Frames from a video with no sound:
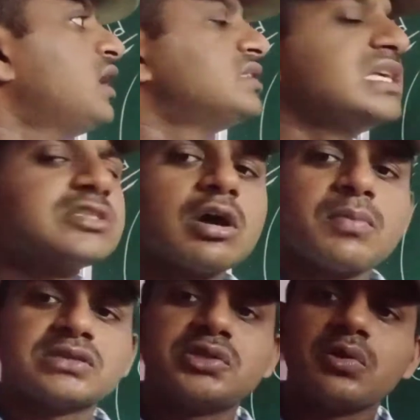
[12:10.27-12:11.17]
these
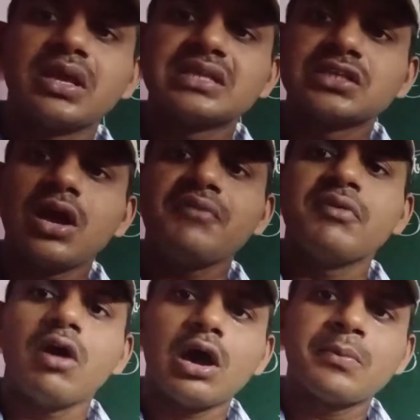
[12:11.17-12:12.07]
harmonics, due to increasing of
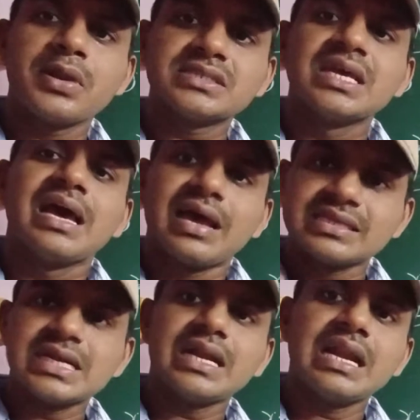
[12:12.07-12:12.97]
harmonics,
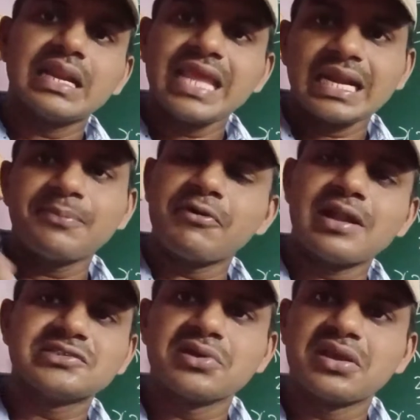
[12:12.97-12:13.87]
resultant reactive power
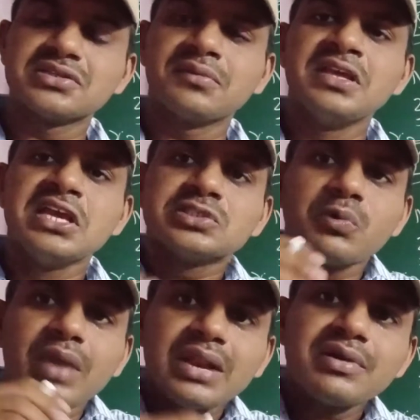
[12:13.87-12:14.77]
also increasing. So
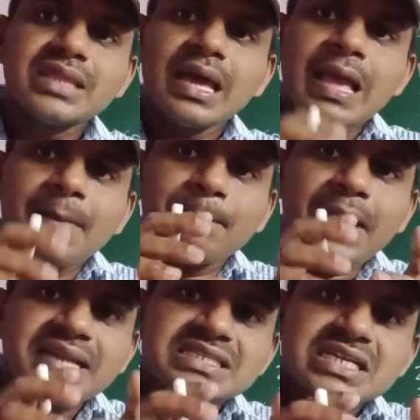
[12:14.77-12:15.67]
whenever the
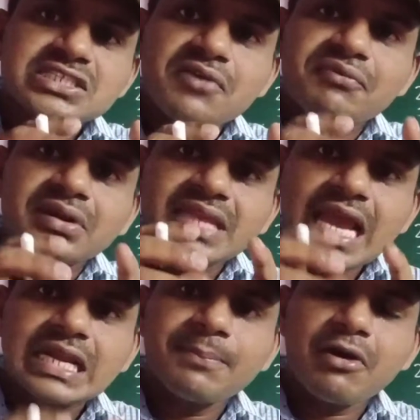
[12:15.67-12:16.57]
percentage of
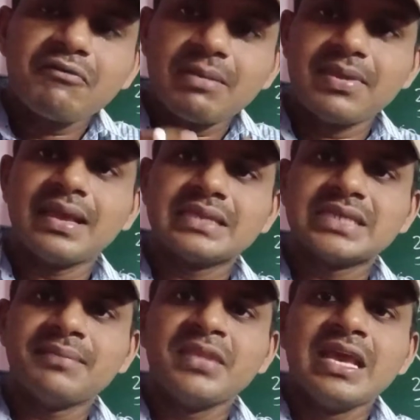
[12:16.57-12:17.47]
reactive power will be
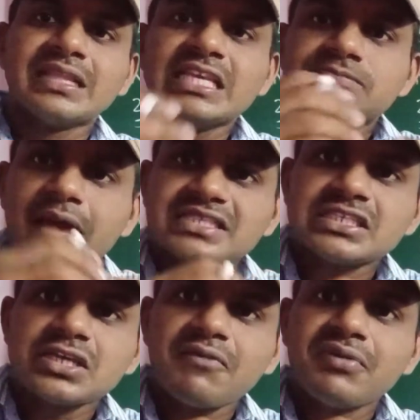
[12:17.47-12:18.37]
increasing, this
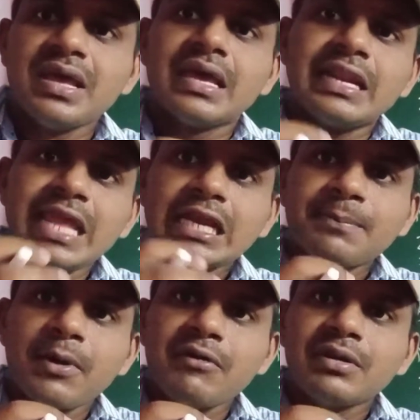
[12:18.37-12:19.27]
percentage of reactive
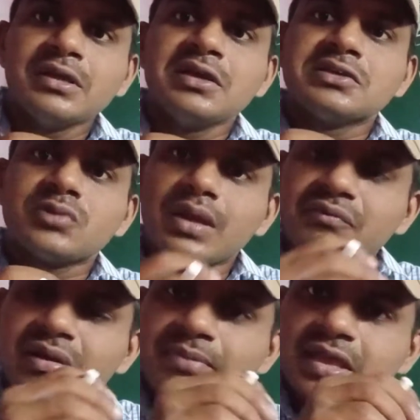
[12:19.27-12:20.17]
power, so it
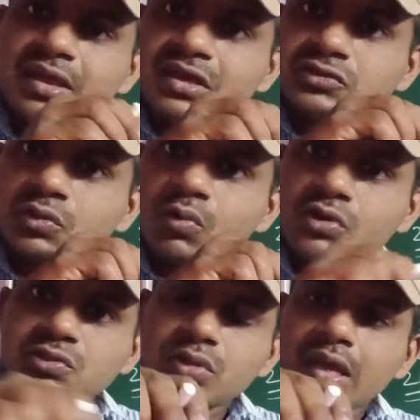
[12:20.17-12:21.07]
will be, so
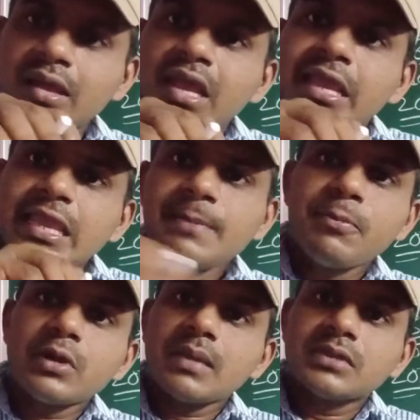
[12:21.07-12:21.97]
goes to the
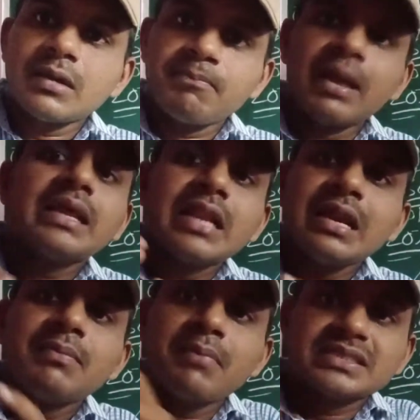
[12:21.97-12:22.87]
input of that particular
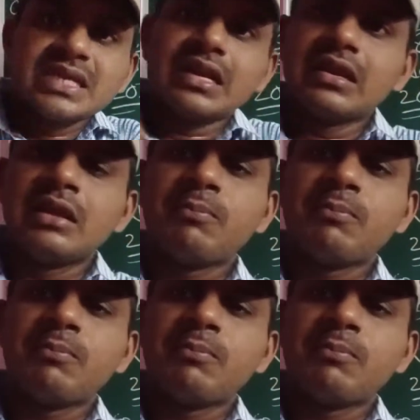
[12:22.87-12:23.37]
machinery,